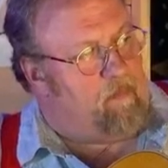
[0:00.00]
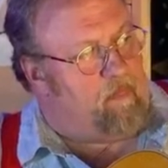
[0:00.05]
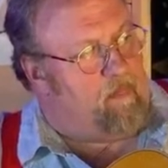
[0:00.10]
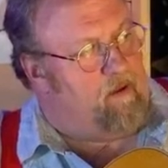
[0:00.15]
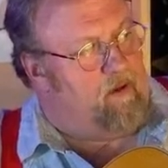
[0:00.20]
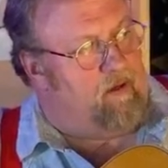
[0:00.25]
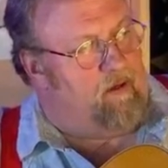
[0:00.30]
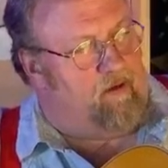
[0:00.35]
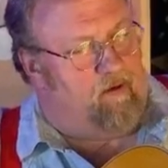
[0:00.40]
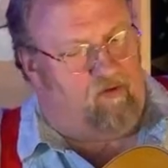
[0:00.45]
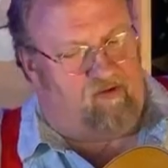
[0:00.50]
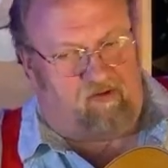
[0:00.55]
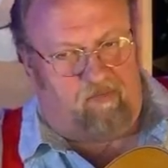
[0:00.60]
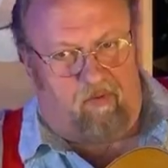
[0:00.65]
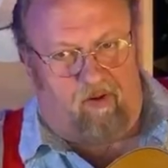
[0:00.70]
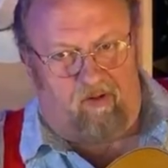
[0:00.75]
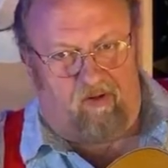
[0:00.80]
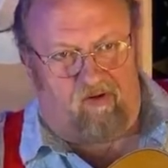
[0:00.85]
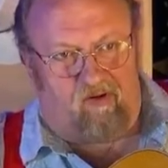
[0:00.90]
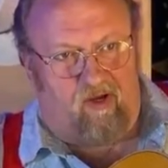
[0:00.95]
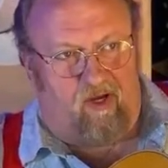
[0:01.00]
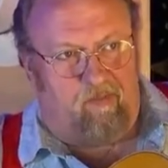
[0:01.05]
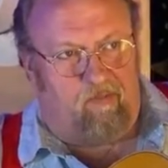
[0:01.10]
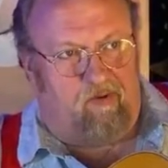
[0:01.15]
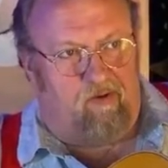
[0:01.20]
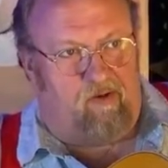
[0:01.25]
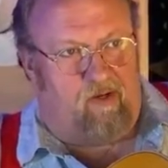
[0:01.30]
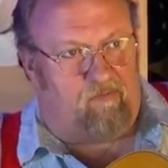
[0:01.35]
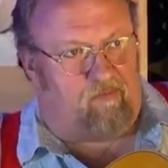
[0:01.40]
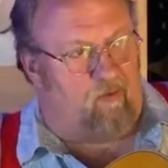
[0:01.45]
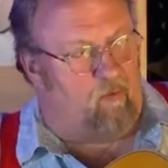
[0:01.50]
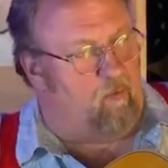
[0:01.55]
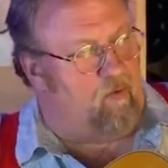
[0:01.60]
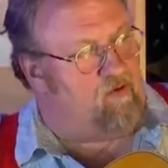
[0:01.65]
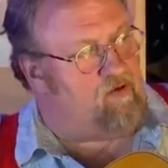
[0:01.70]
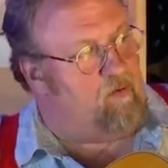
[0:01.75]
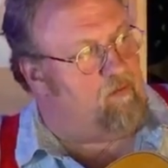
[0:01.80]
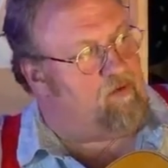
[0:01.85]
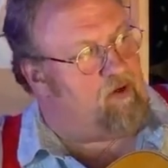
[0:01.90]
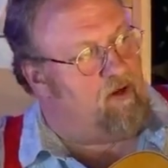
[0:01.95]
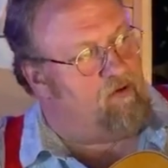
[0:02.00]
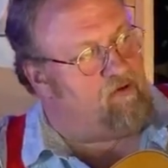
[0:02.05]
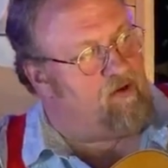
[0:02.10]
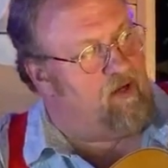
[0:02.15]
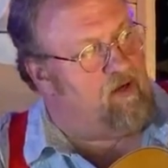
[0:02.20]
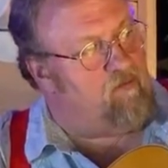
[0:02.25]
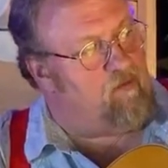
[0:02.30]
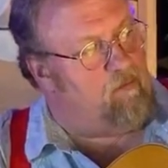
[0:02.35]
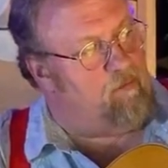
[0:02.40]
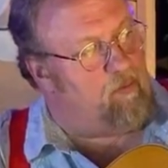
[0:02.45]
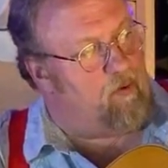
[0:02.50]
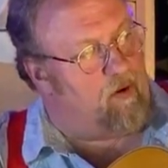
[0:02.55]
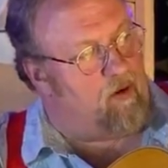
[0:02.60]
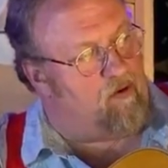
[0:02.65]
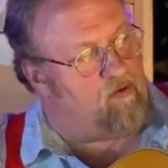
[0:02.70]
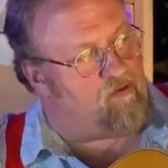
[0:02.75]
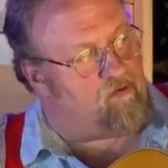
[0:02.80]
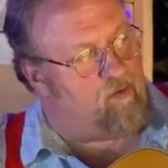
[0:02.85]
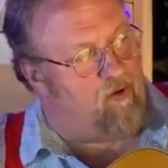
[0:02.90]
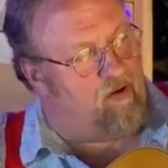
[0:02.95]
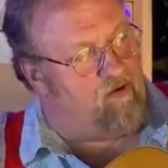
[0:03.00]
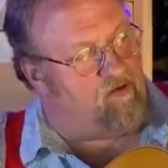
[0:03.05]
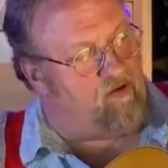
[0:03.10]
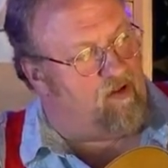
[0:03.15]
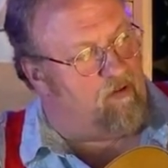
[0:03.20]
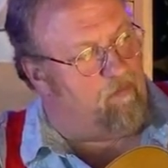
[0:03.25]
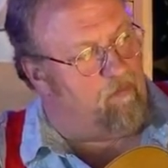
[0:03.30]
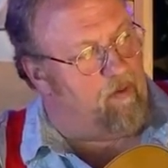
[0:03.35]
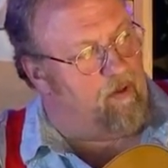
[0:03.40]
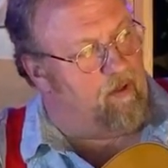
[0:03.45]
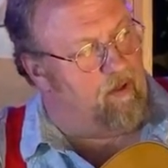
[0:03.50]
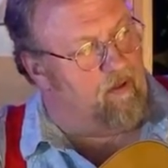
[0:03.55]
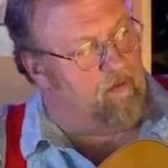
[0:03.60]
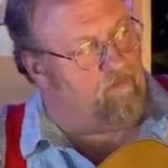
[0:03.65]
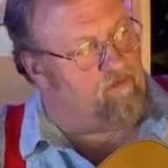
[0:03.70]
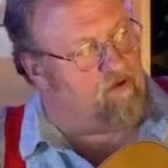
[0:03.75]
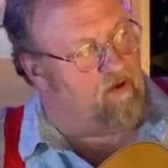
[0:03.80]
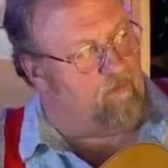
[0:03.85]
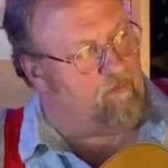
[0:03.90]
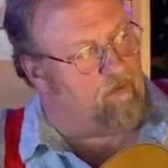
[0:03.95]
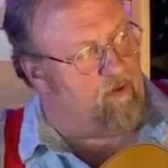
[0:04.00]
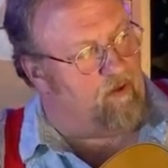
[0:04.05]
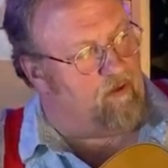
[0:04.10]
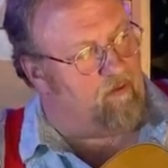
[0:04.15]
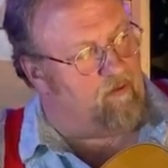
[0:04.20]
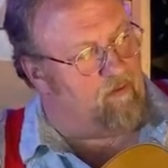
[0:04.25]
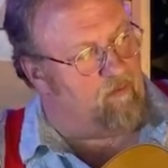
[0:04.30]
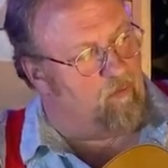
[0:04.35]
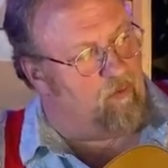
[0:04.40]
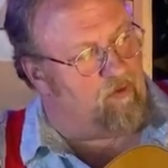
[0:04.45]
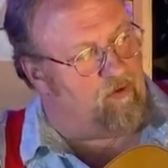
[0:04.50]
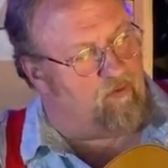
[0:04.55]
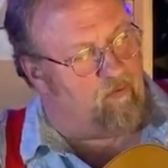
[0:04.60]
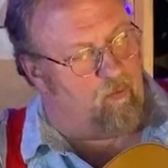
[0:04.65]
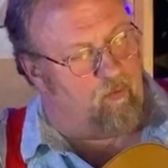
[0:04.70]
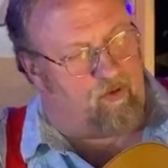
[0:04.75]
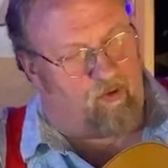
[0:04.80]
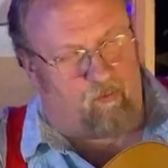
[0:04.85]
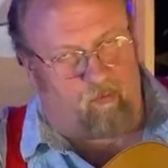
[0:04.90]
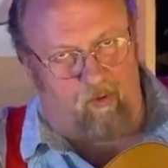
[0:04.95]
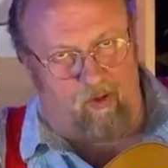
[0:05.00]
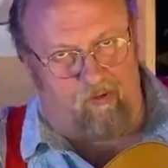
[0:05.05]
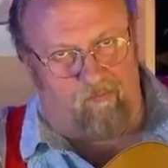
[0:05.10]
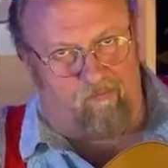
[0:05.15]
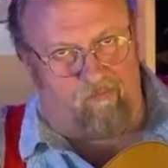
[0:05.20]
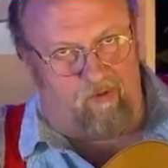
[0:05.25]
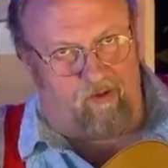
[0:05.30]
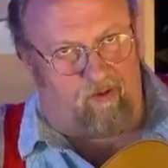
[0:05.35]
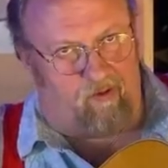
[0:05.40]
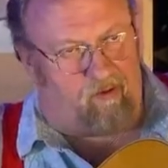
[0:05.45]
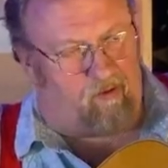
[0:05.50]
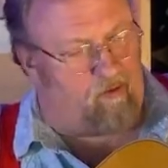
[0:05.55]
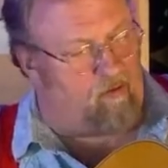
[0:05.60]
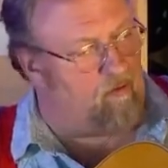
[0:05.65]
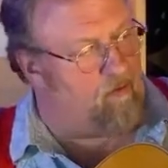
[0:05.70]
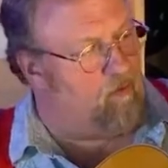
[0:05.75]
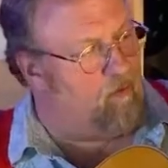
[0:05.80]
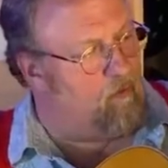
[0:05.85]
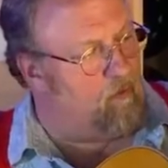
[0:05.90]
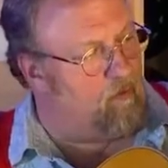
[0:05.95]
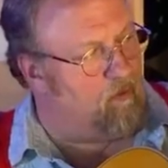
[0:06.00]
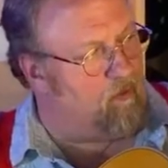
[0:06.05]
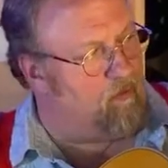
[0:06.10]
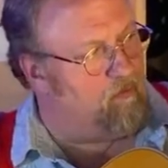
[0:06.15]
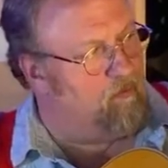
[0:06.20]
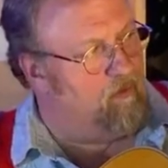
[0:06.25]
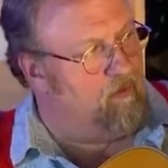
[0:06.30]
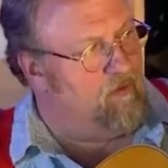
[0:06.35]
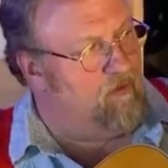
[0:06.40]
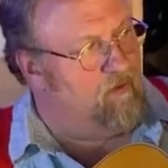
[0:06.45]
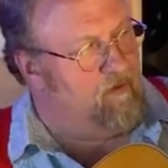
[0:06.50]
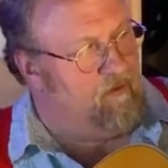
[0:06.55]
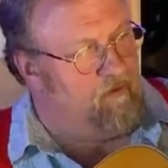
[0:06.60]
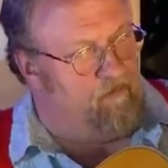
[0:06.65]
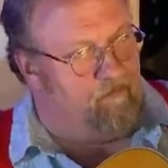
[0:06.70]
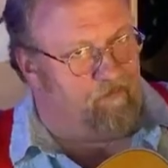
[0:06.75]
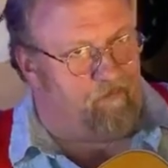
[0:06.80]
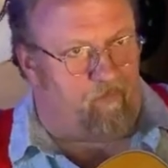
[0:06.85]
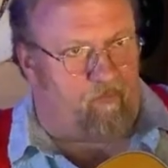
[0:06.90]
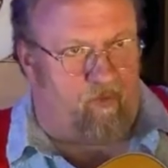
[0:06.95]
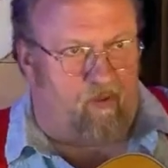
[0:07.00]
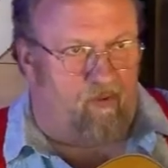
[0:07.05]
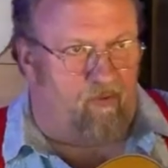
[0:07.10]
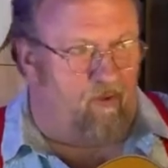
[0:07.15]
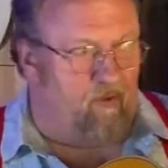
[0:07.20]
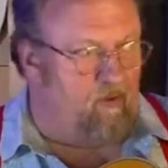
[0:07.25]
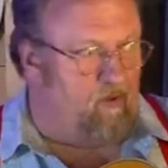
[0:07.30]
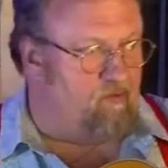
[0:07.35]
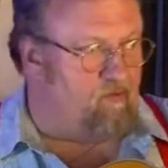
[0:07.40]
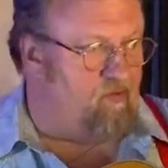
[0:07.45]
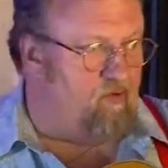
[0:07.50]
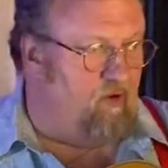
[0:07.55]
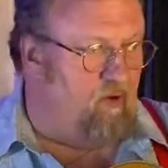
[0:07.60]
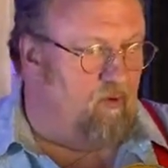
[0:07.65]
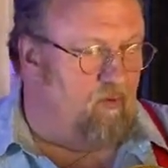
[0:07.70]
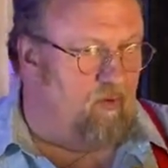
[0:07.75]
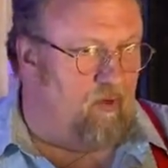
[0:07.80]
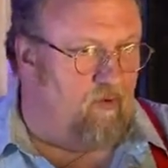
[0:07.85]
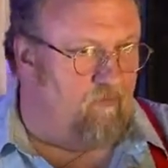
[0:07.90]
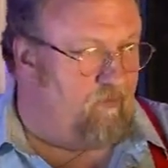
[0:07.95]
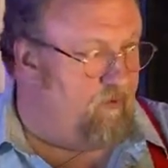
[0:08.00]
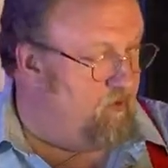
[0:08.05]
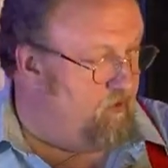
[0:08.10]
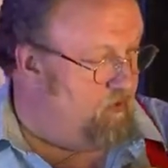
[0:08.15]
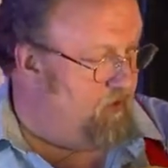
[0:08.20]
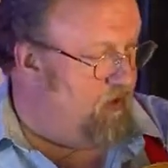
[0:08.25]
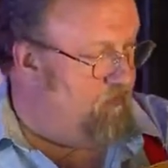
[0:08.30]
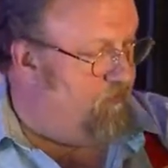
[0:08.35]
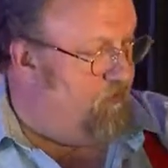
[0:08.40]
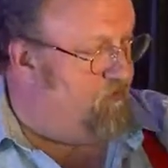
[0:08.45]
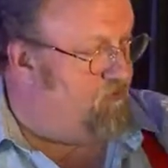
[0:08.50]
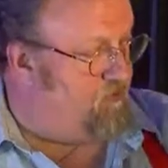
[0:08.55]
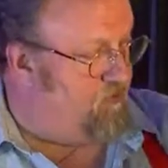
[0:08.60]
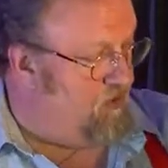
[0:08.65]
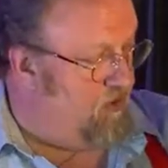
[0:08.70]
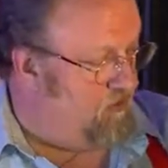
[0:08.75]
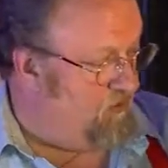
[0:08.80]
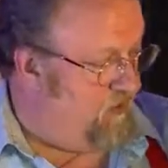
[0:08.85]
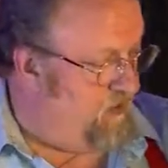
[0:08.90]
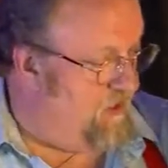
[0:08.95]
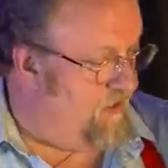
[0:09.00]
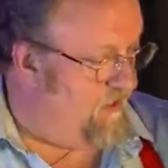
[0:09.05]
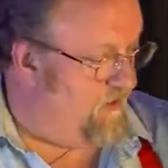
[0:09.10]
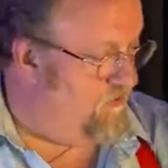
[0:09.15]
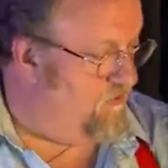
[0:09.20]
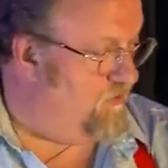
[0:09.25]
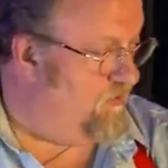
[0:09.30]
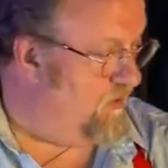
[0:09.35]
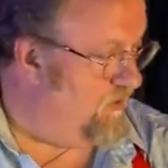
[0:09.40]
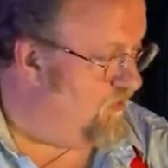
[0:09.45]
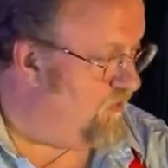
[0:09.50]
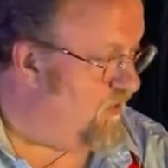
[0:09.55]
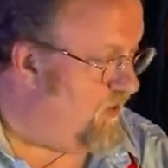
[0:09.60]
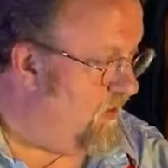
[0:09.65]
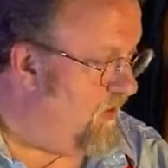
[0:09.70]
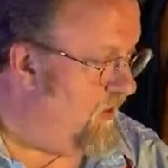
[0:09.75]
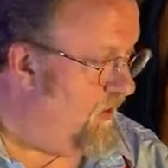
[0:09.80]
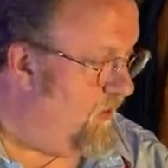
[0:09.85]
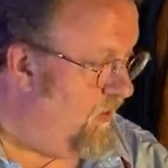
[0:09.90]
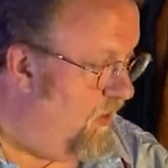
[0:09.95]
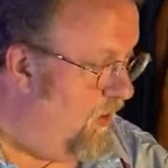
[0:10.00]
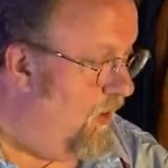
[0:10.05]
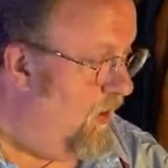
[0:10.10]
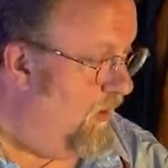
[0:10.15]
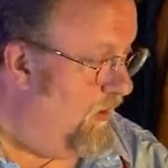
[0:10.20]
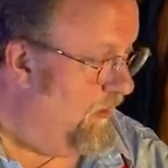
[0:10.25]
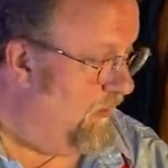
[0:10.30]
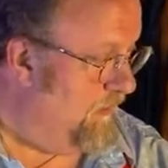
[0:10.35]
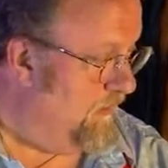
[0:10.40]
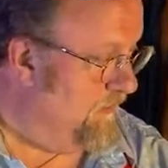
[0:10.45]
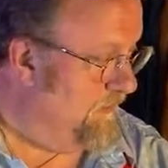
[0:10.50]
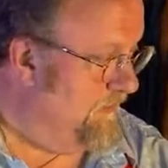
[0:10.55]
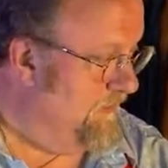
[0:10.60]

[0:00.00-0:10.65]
I use them all the time in different ways. Sometimes I even bar strings in the middle of something with a, with a ring finger, or it's you'll if you're if you start to get into guitar at all,